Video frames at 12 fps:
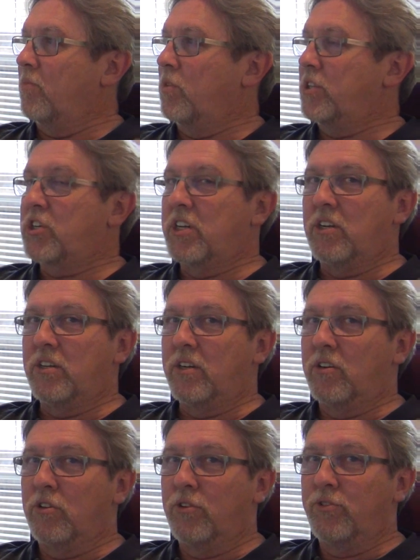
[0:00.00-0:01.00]
Which could
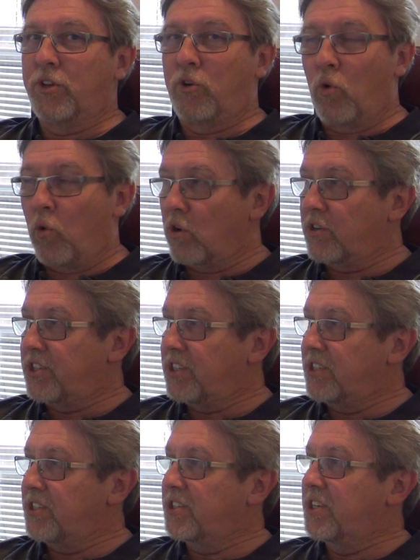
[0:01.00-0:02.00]
include the
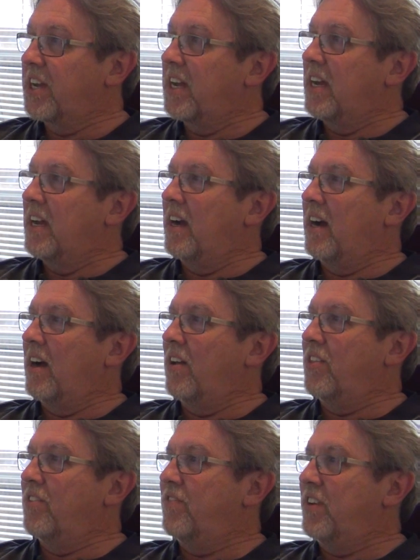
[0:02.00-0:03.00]
courses,
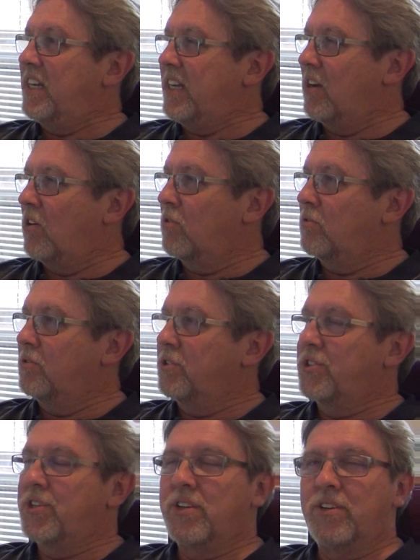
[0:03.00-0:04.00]
the
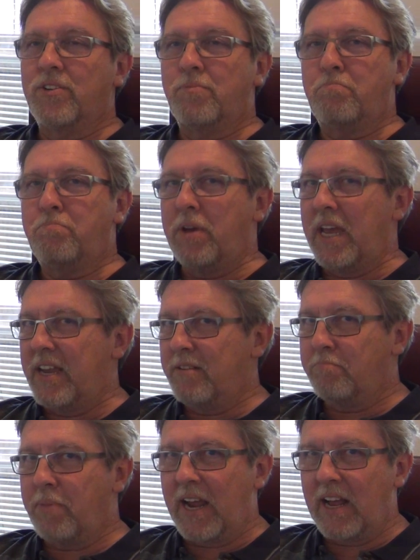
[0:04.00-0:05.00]
videos,
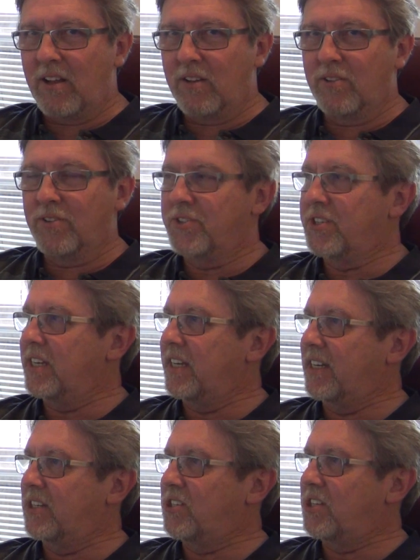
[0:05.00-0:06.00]
pen pals,
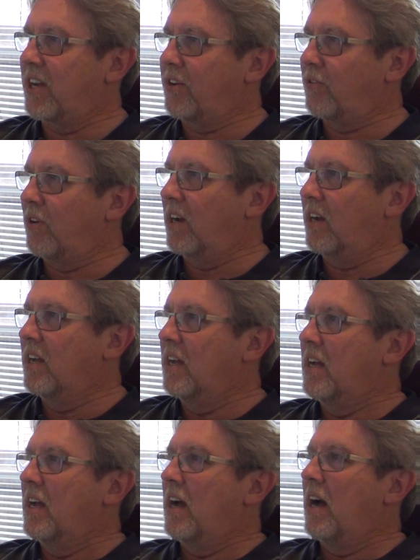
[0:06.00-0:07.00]
etc.
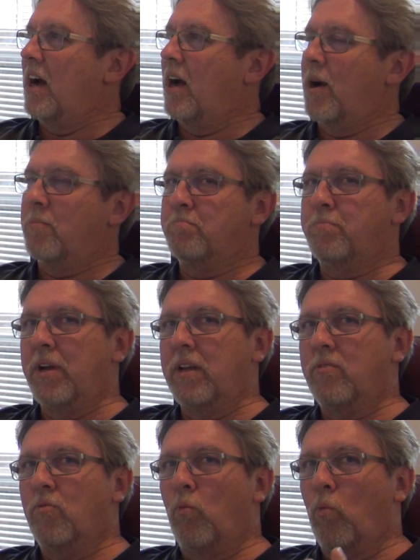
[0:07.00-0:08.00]

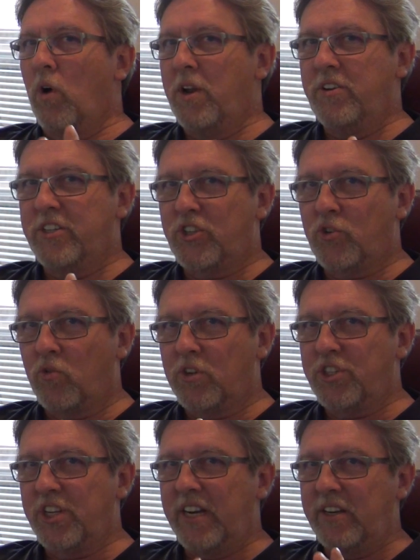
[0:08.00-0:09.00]
But one
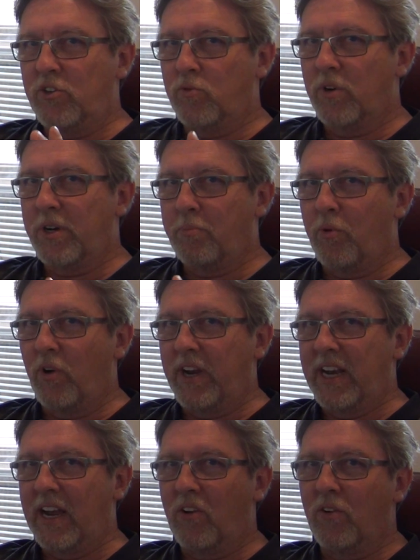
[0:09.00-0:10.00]
source that I do want to
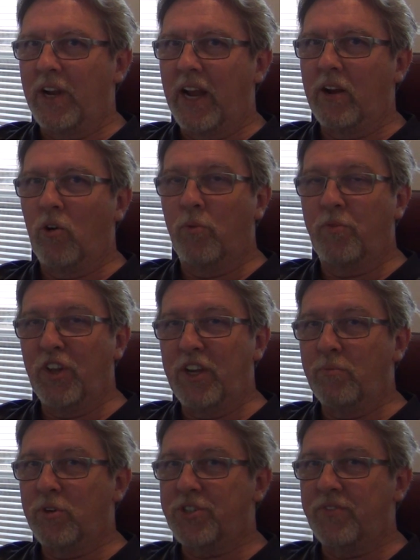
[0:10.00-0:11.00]
point out,
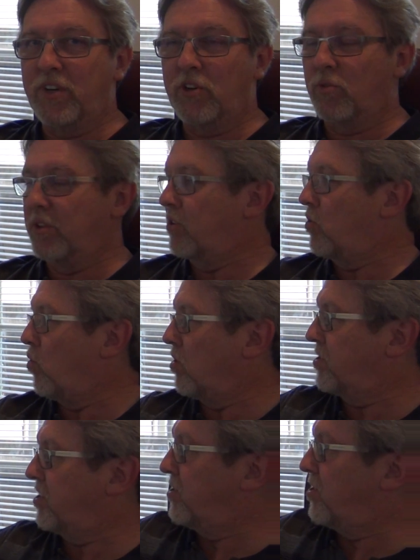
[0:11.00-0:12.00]
hopefully most of you know where the
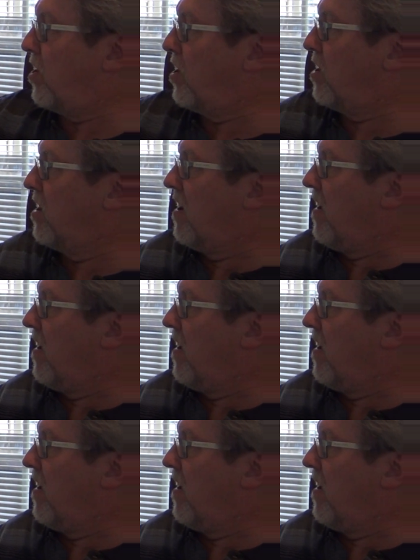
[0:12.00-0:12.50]
courses are.